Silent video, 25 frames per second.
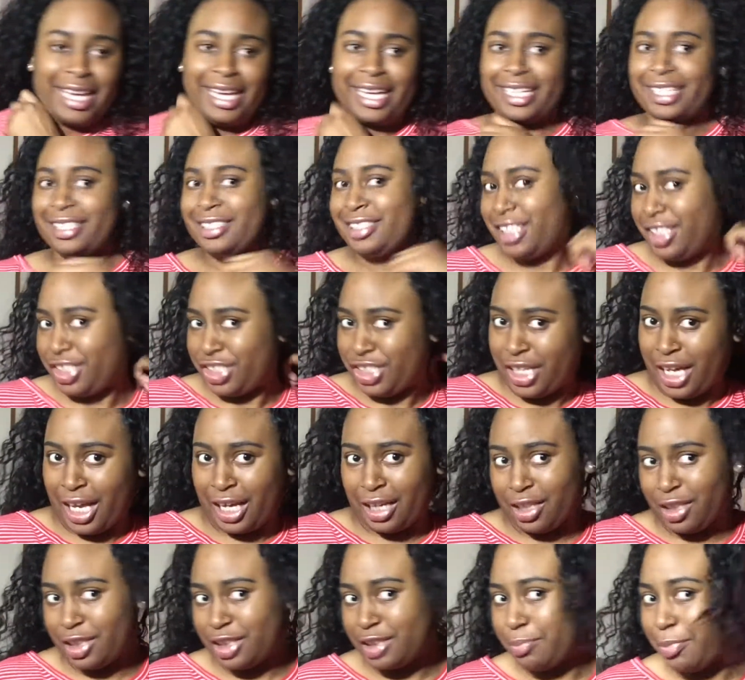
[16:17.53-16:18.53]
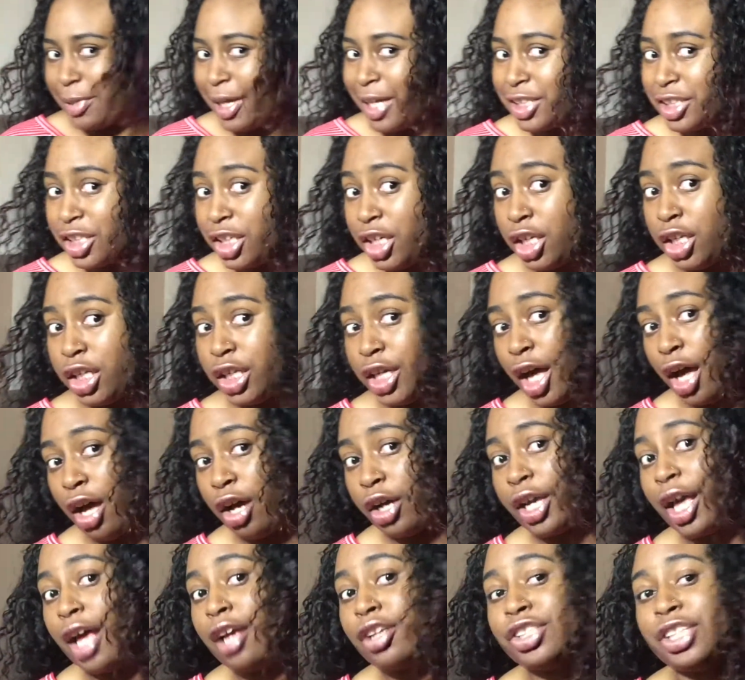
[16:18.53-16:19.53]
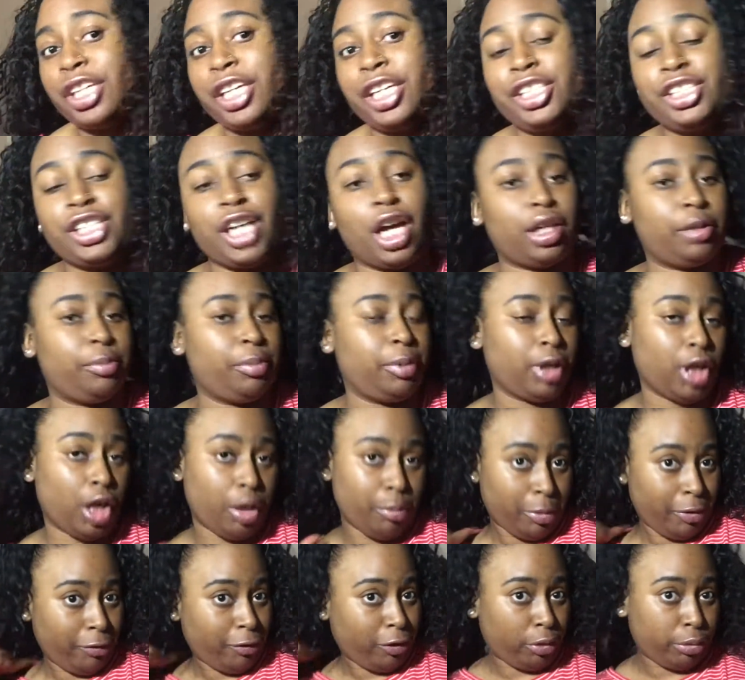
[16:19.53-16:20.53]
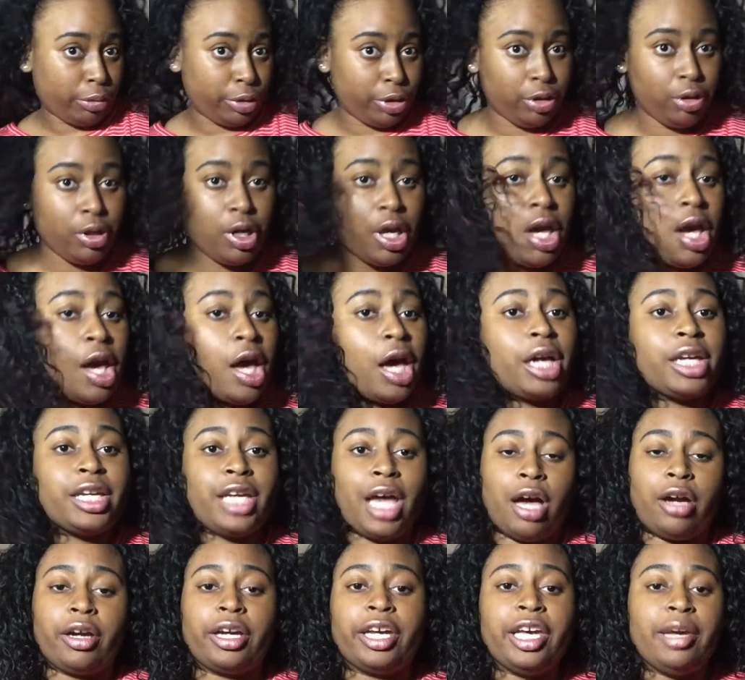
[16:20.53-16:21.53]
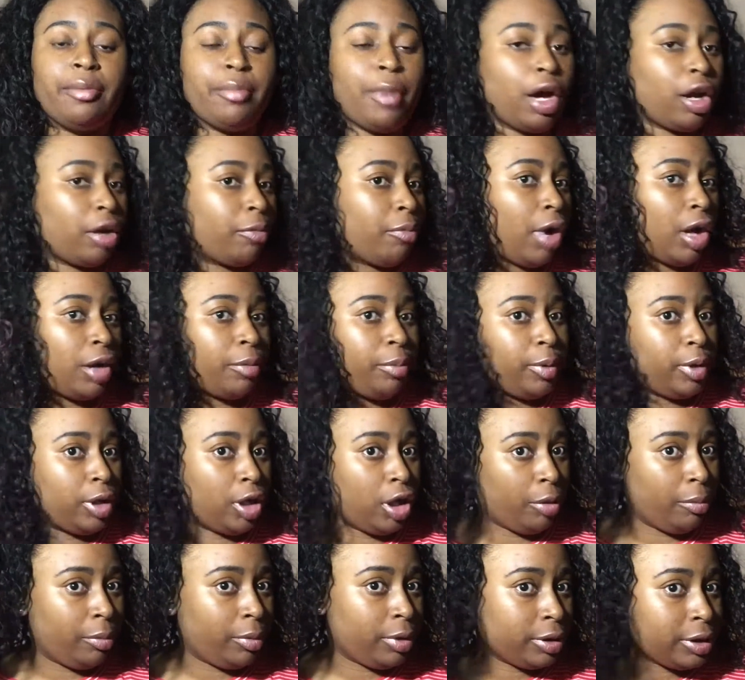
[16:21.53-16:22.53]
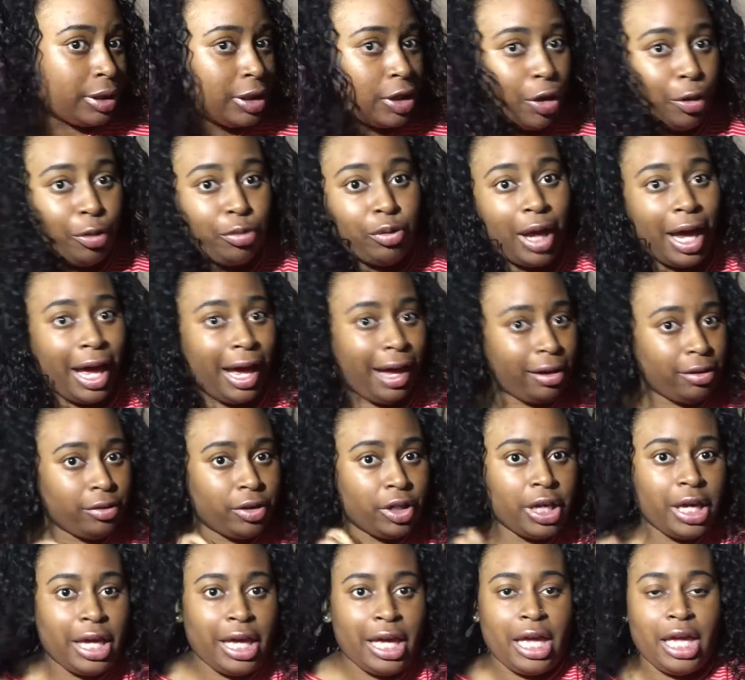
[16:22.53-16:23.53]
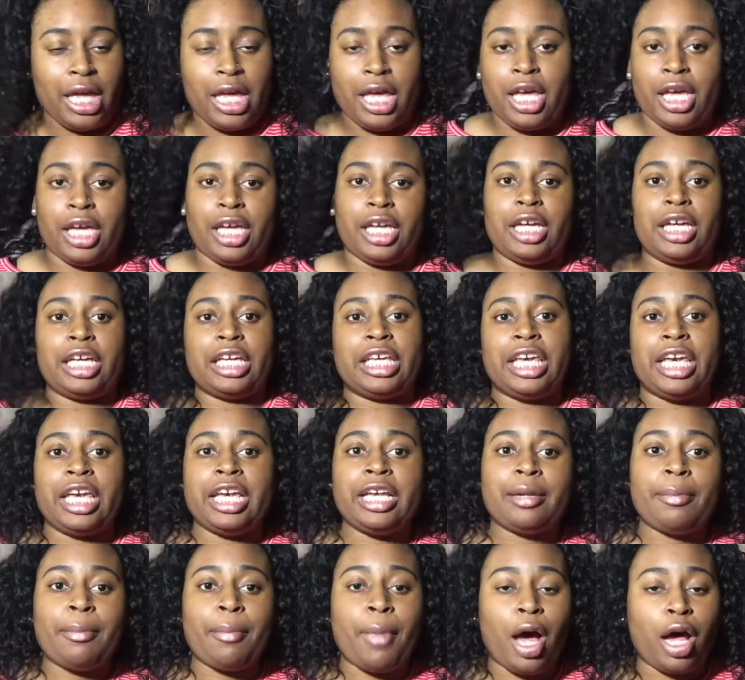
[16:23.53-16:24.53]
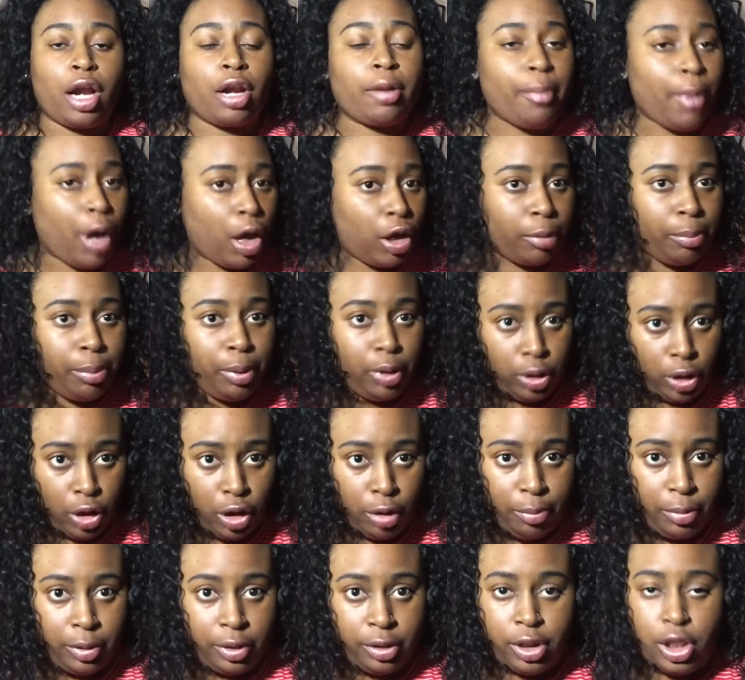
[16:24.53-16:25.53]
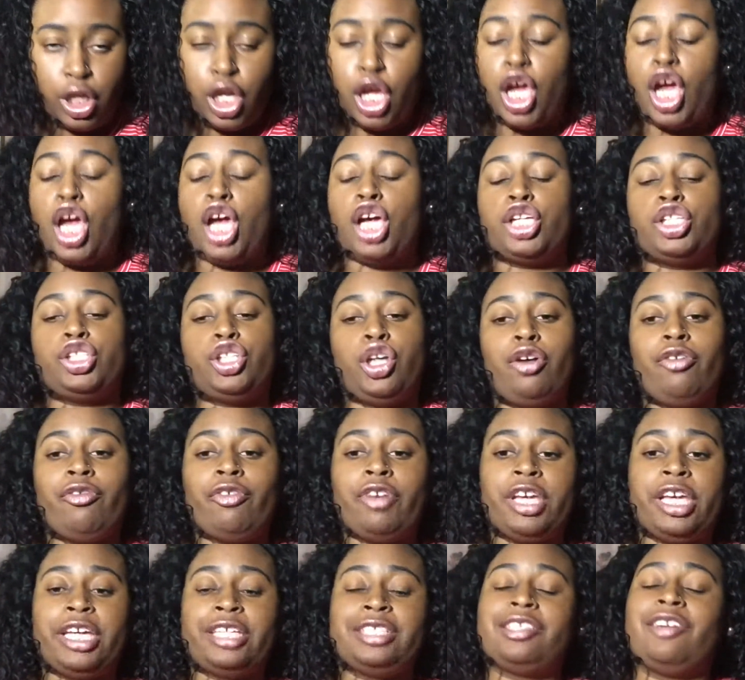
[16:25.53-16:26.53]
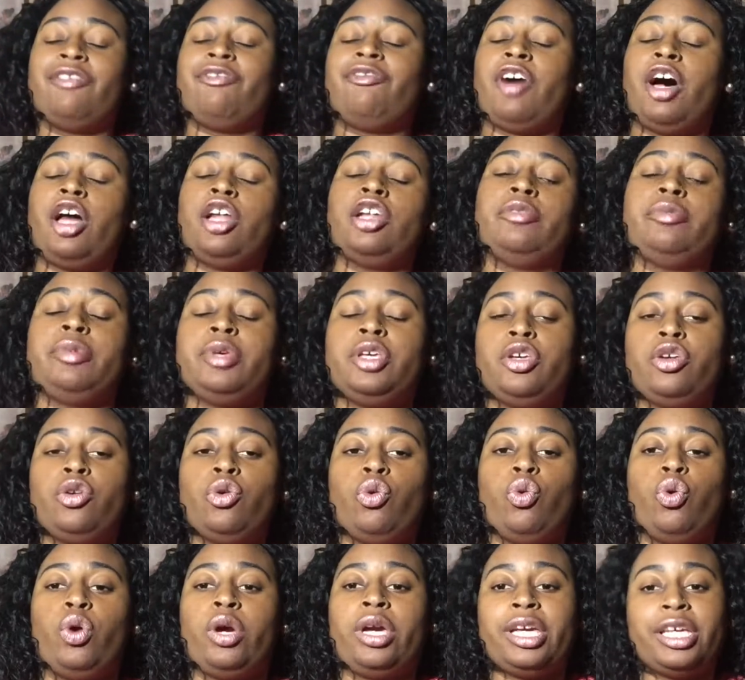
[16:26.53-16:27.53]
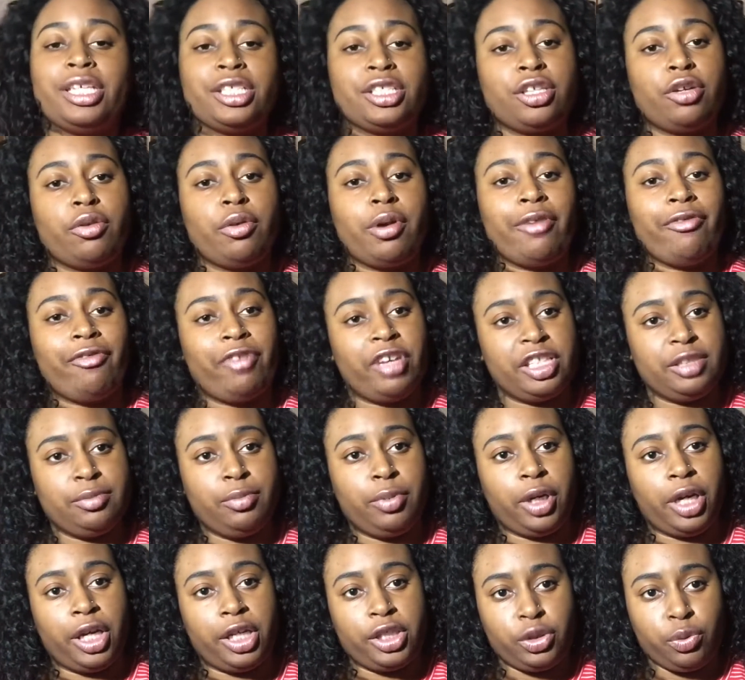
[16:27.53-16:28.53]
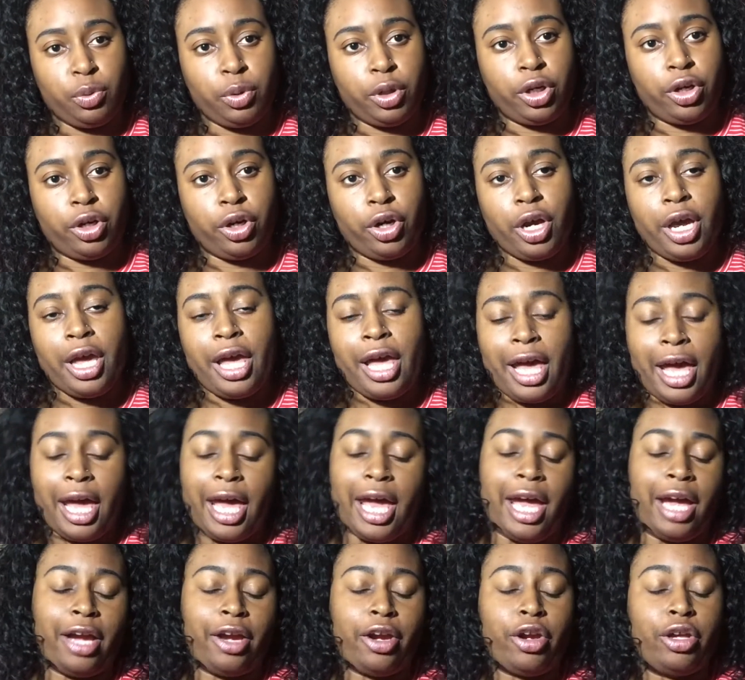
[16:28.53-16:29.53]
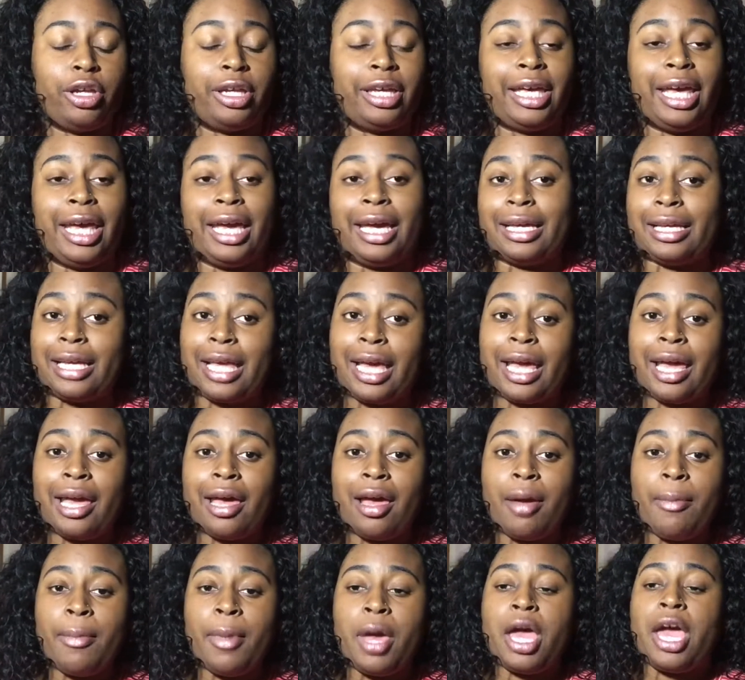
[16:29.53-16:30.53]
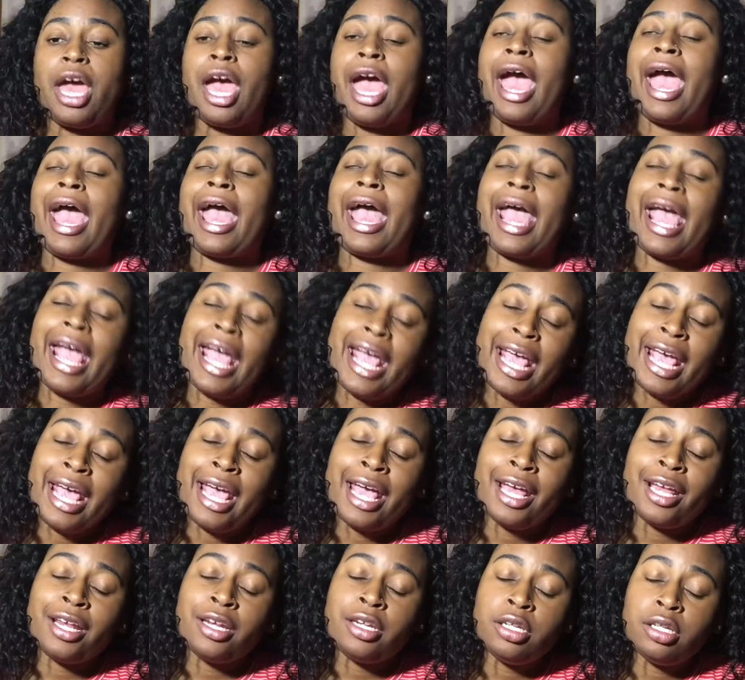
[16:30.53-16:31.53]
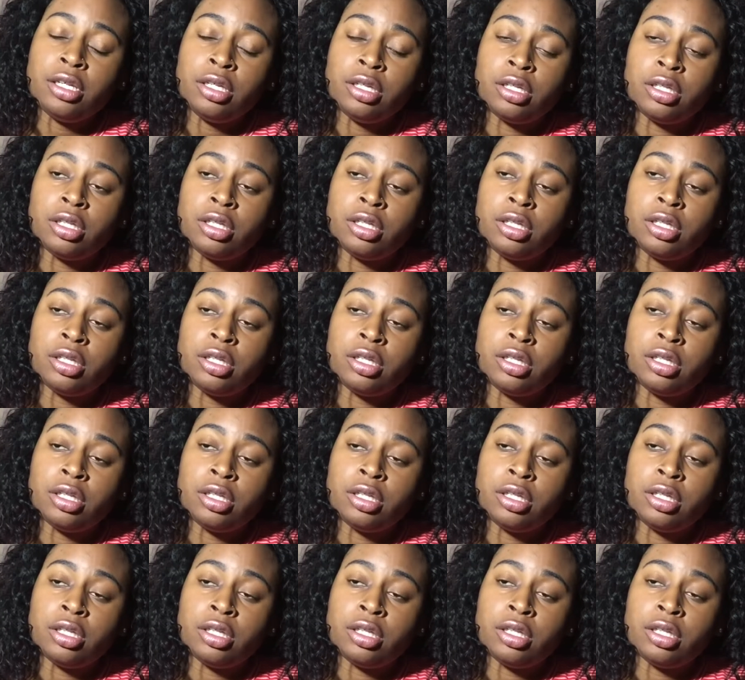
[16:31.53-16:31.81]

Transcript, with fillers: You see, she got a little splash of color. Y'all, y'all should get y'all a Paloma for real. Y'all get Model Model Paloma, no lie. Get Model Model Paloma. Don't forget to follow me on Instagram, Facebook, and Twitter at Kurly Kay Glam. And